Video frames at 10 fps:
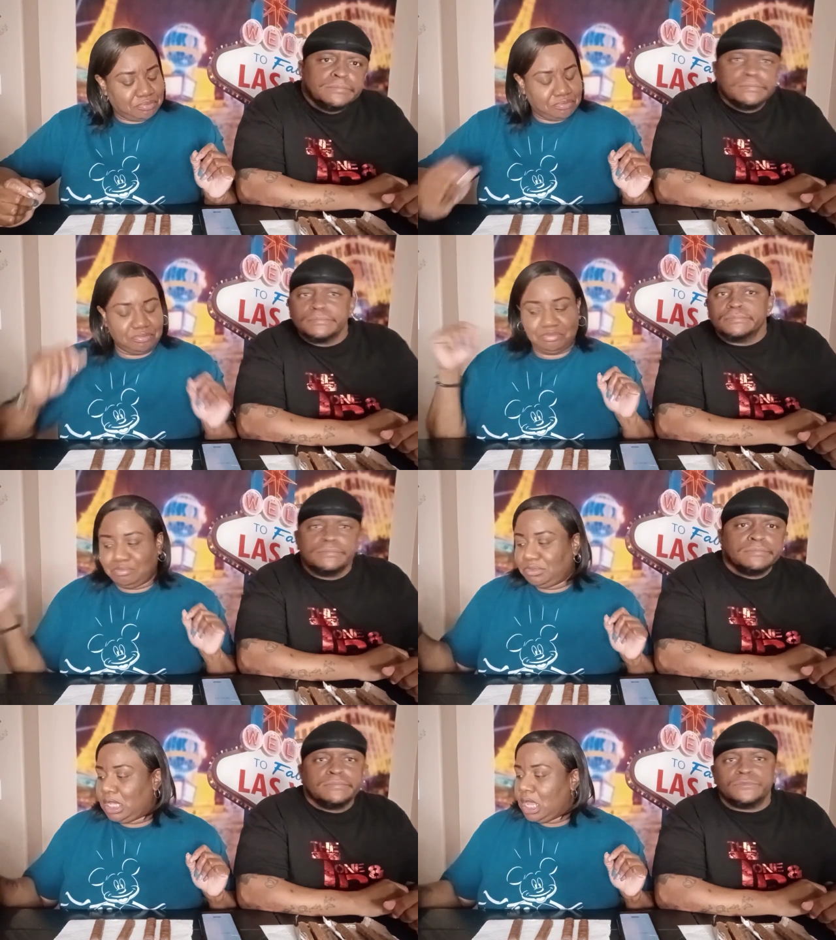
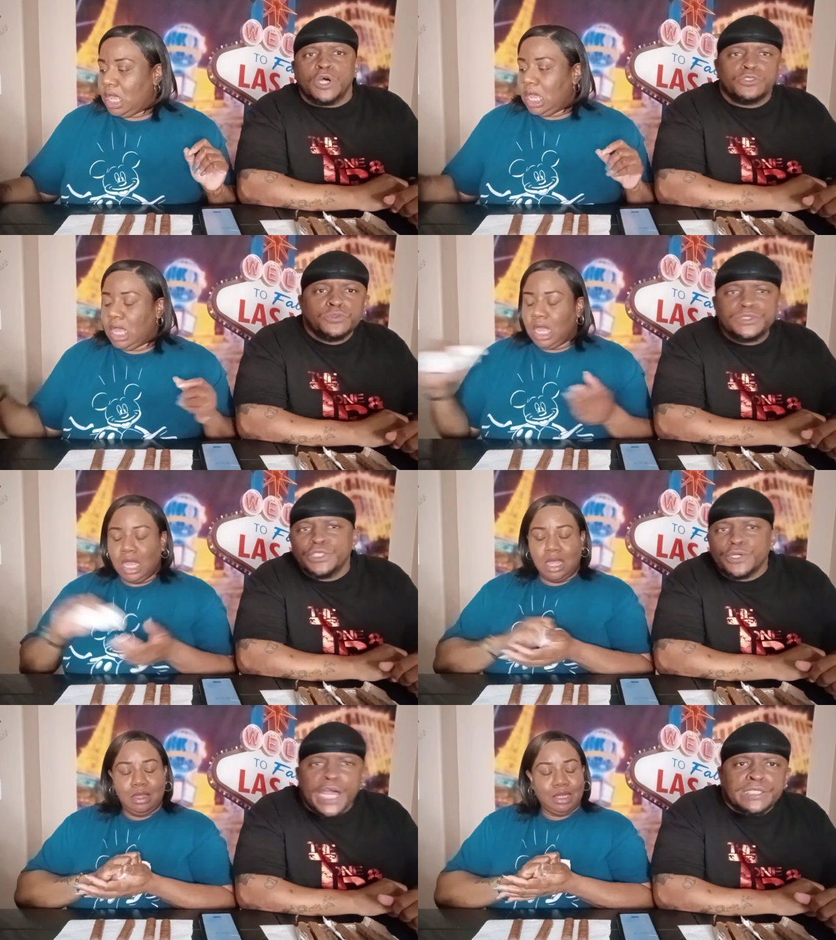Speaker 1: Mm-hmm.
Speaker 2: Don't you
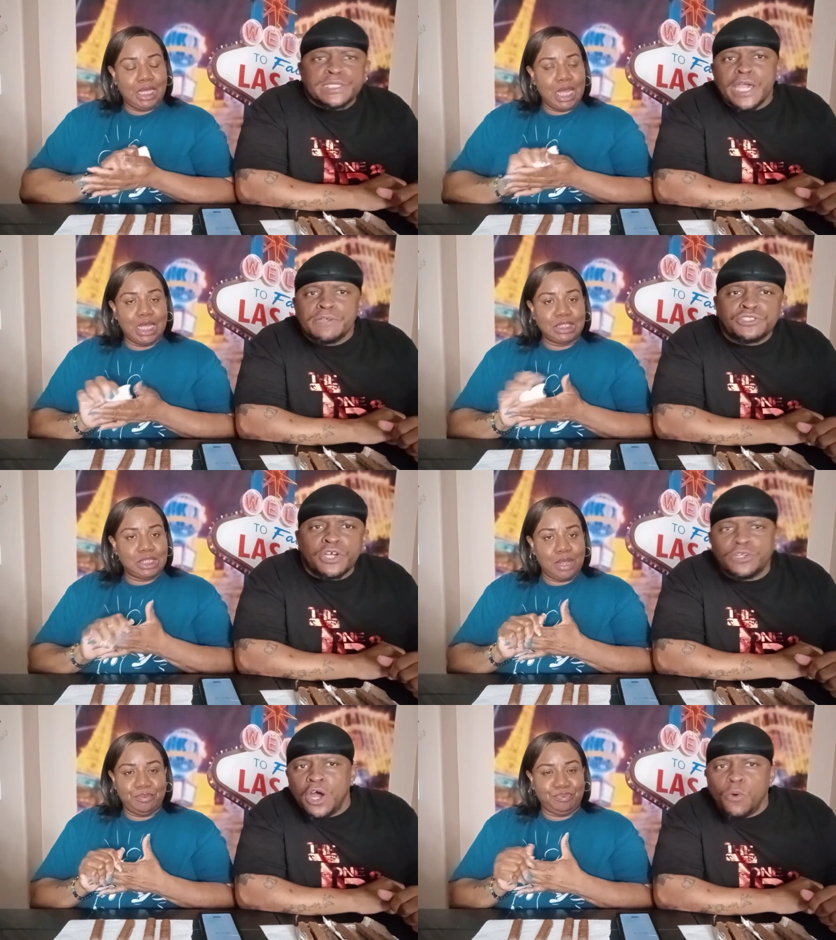still got the same
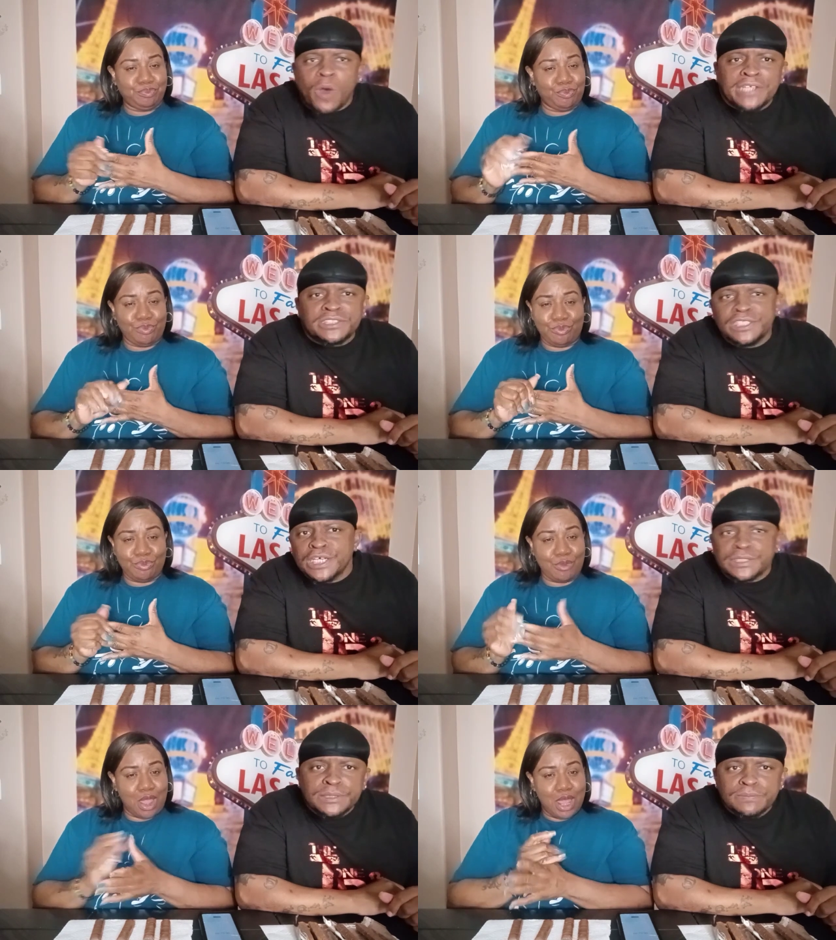shirt on watching
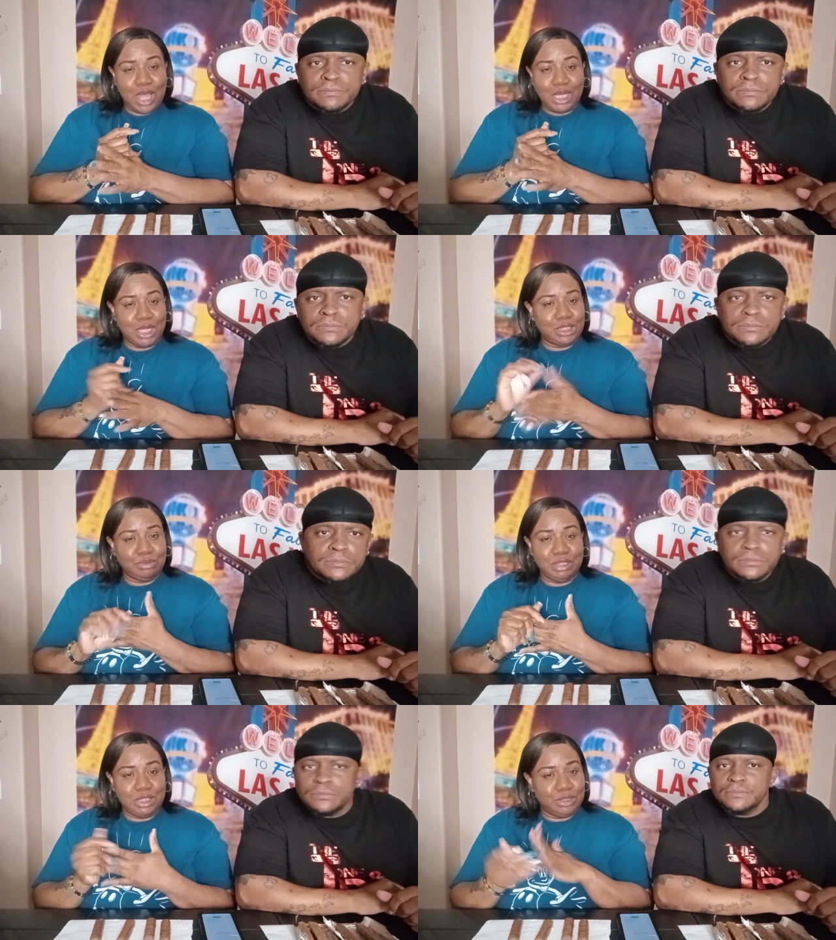us?
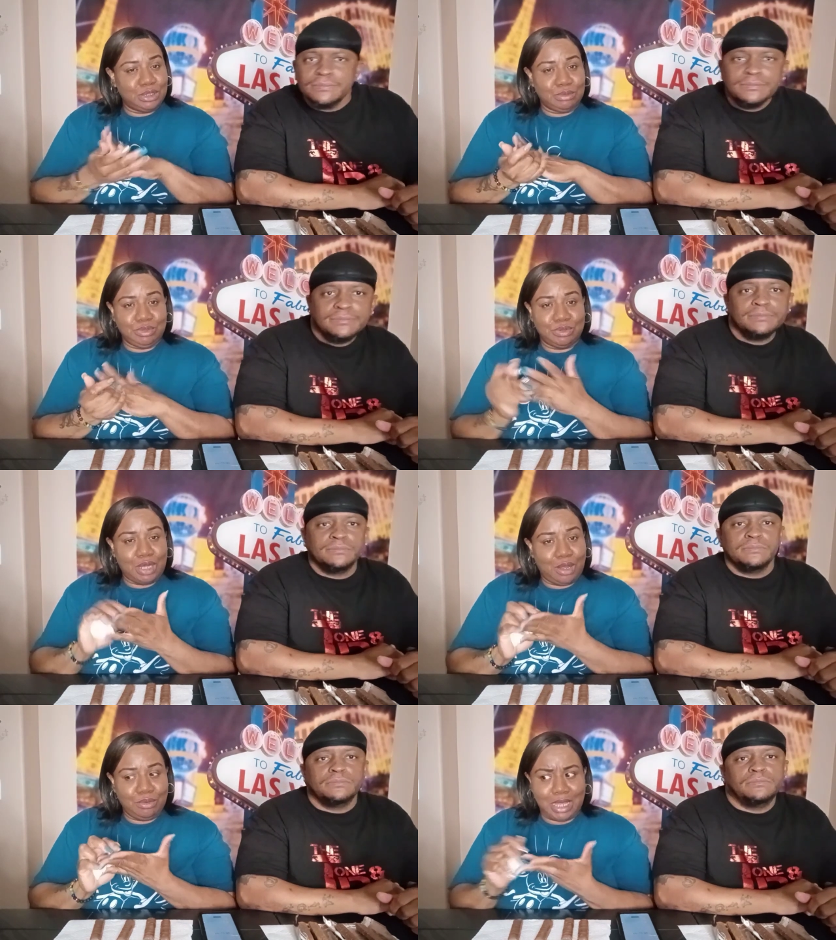
Speaker 1: Cause we um, you
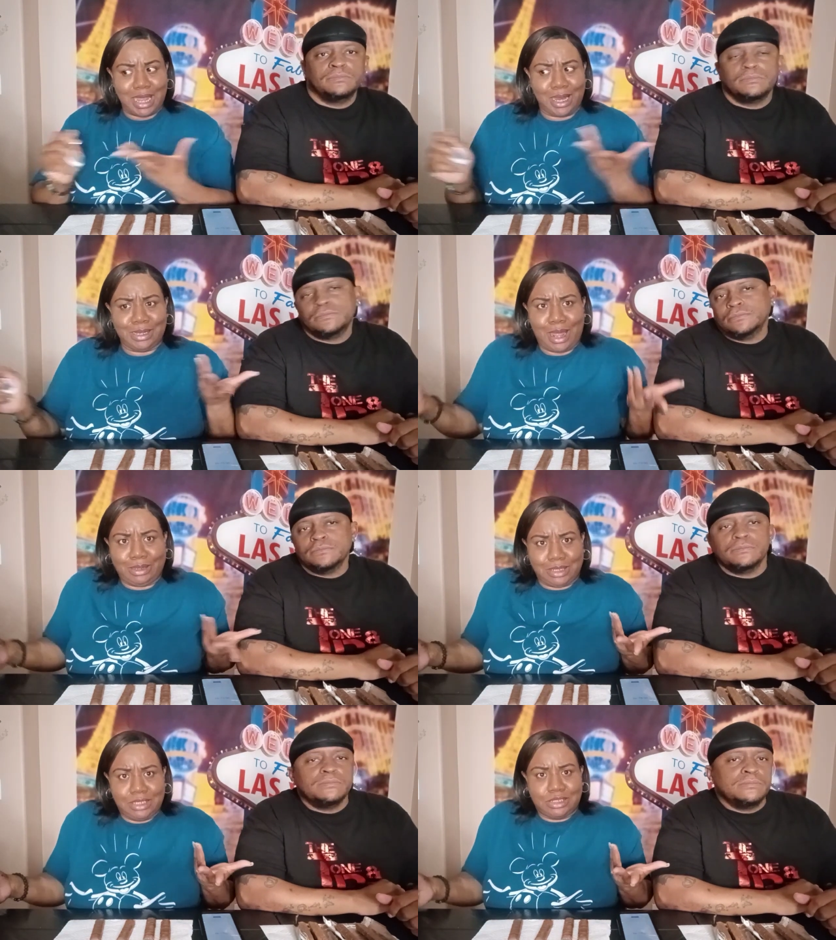know, gotta
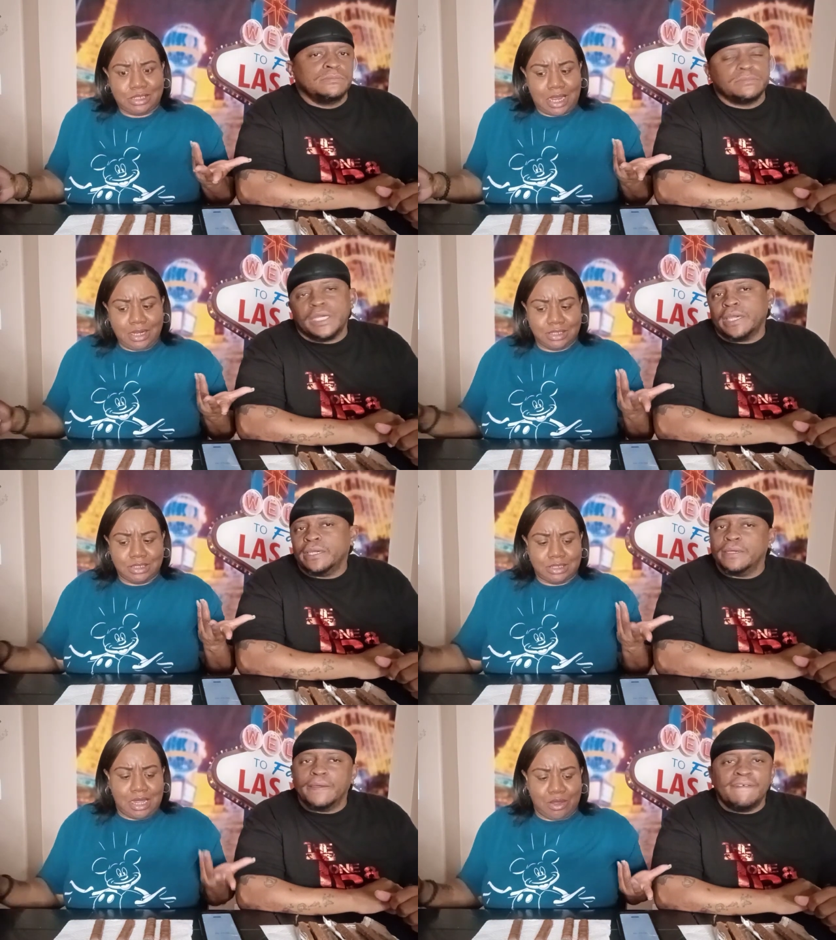knock these
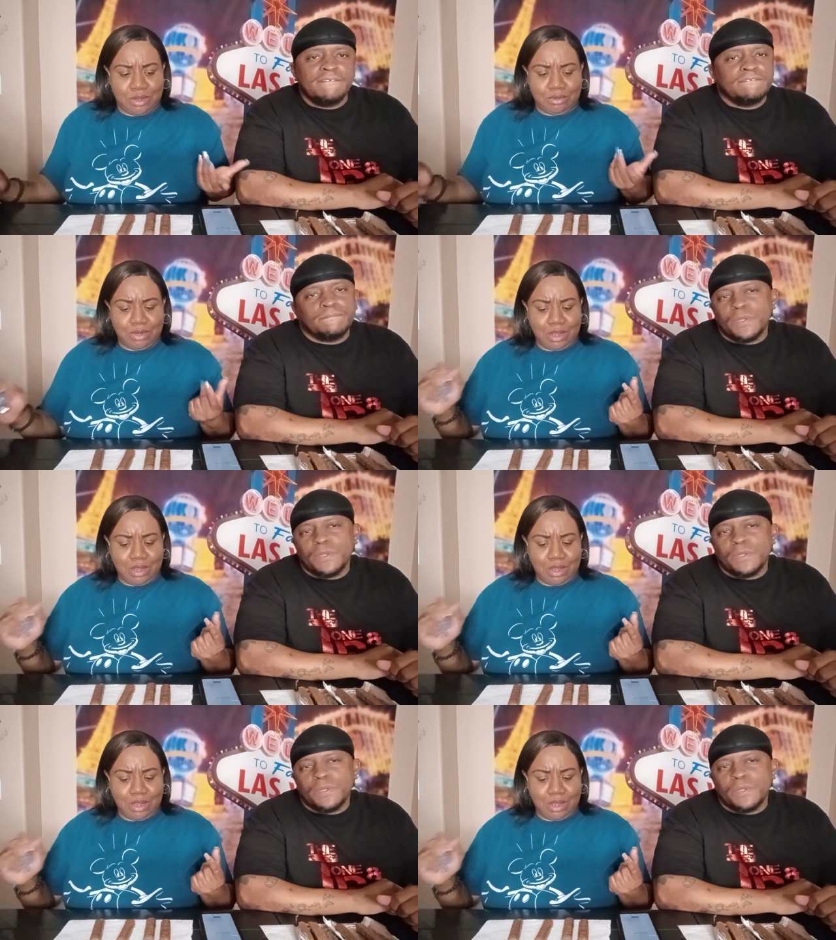challenges Man, out, you